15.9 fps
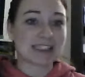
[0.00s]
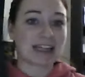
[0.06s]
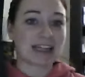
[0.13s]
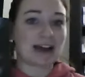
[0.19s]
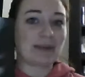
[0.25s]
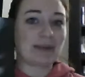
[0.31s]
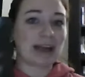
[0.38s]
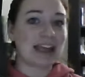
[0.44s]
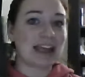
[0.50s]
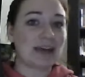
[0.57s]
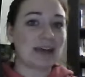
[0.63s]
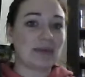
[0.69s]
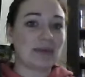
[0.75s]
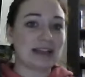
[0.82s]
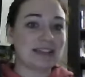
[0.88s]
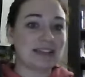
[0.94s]
Um, I
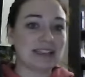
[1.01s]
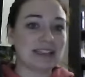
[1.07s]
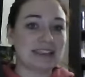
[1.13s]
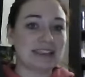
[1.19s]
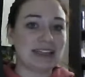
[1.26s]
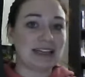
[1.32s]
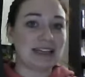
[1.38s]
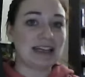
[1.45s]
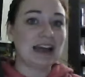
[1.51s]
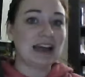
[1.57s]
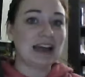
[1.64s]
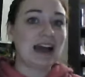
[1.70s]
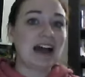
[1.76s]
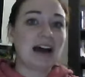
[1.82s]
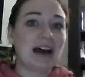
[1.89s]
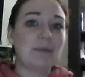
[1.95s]
can't wait to see
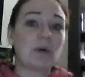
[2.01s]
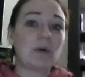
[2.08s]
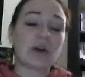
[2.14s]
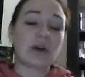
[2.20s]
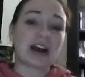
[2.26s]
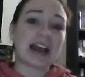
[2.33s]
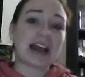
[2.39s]
more.